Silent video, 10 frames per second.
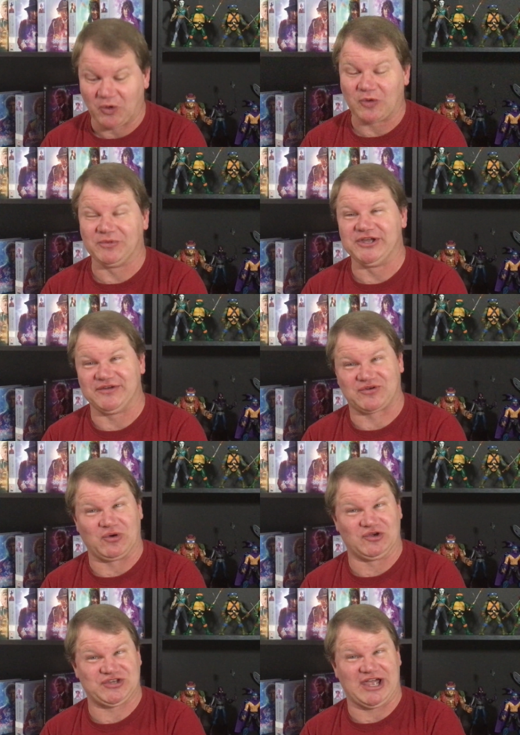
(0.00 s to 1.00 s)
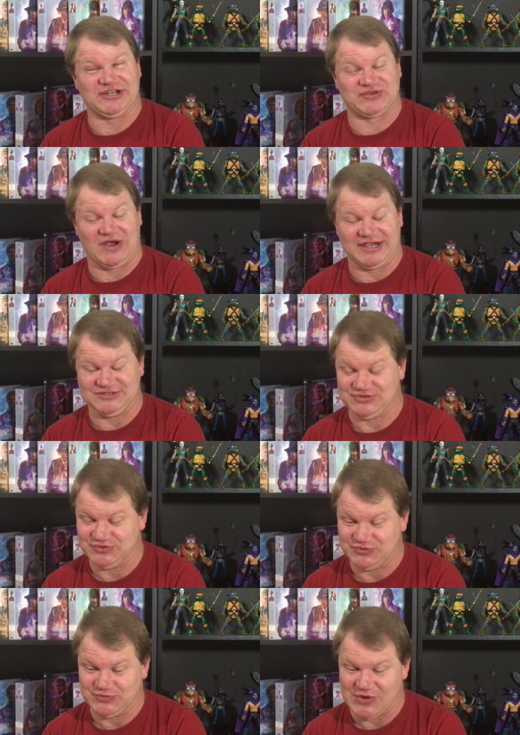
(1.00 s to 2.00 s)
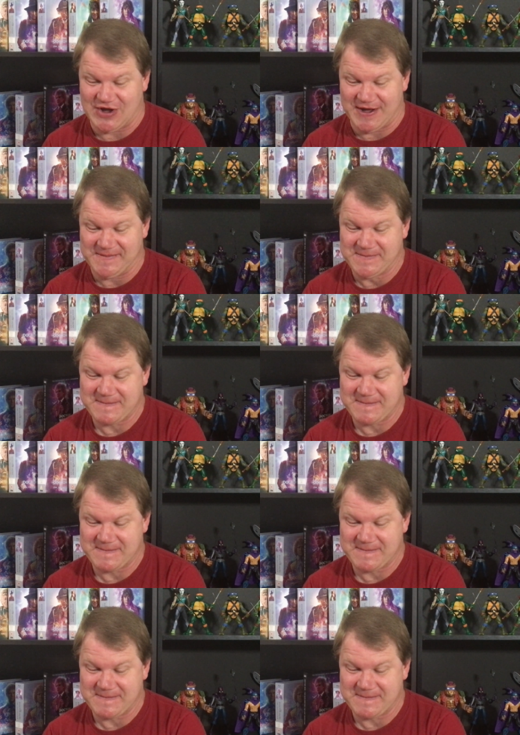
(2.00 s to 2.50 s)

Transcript: normally, of course, I try to uh,